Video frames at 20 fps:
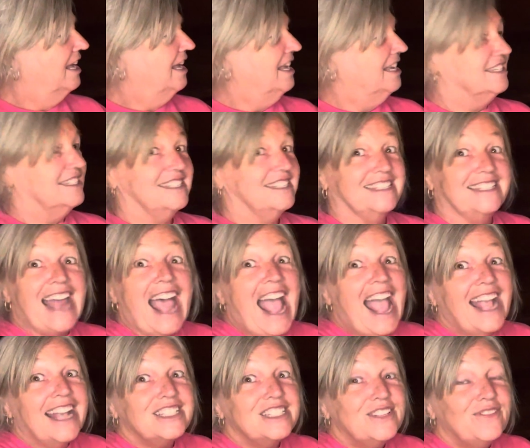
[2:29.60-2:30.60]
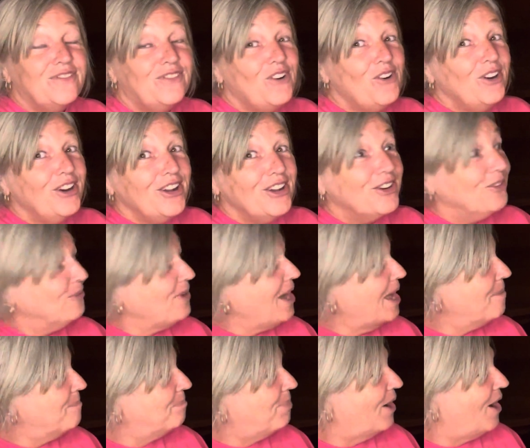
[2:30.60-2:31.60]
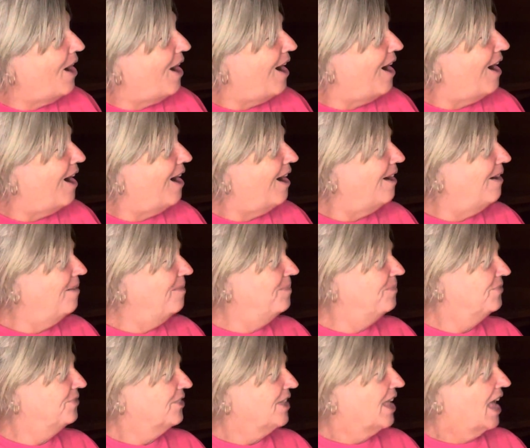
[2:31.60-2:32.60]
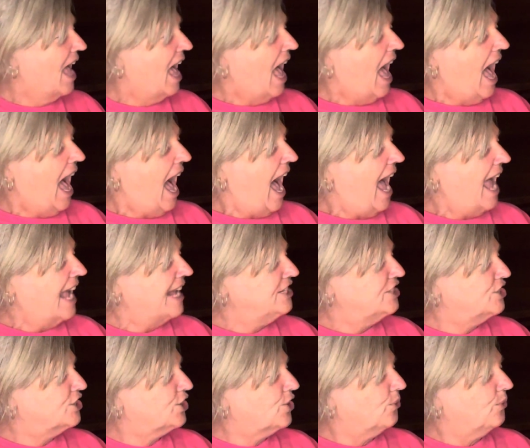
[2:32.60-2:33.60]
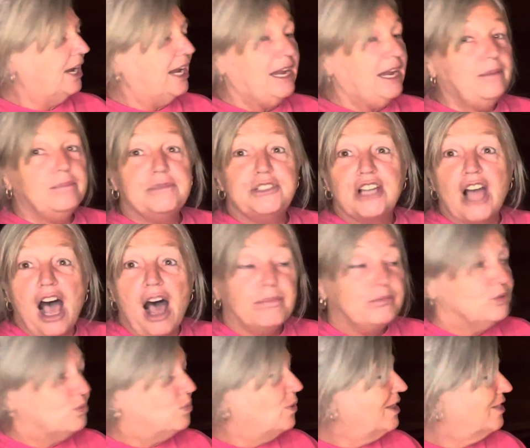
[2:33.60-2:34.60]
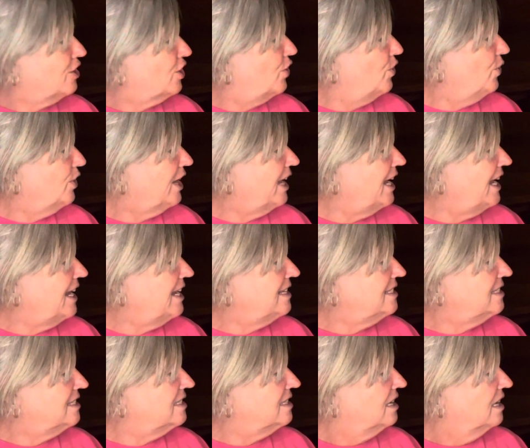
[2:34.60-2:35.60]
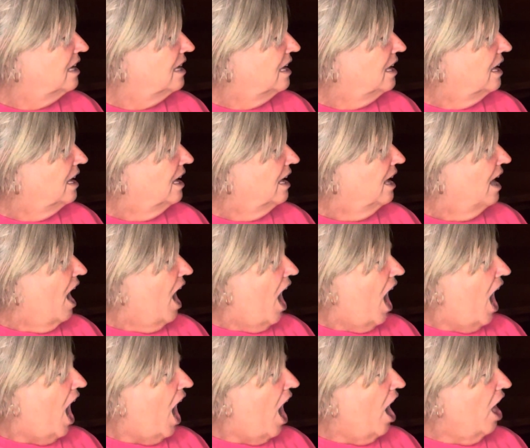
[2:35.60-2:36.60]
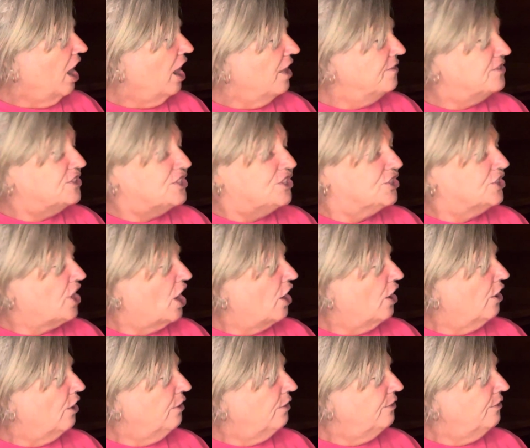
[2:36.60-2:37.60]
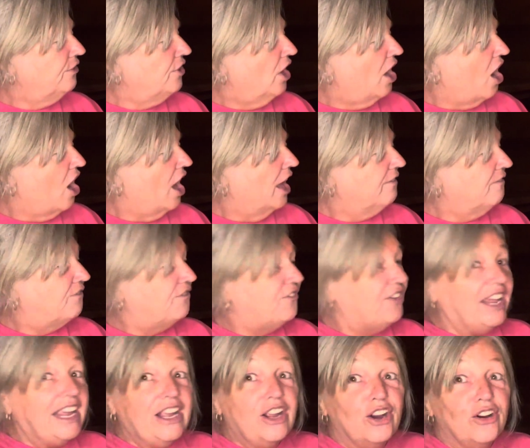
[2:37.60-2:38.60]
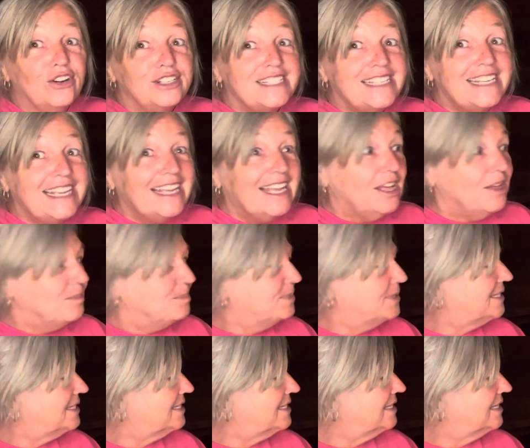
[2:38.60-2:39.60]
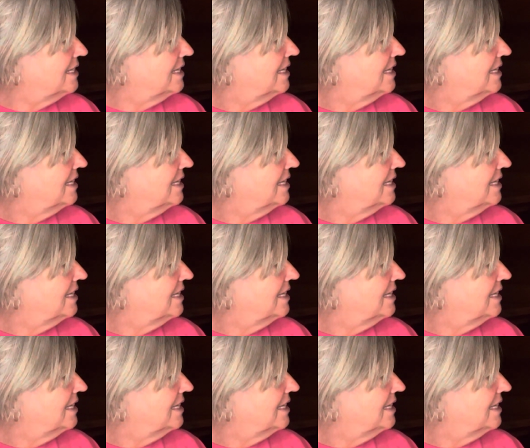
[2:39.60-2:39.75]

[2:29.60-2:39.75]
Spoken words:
Snacks for a grandpa. Ice cream topped with cookies. Olives served on fingertips.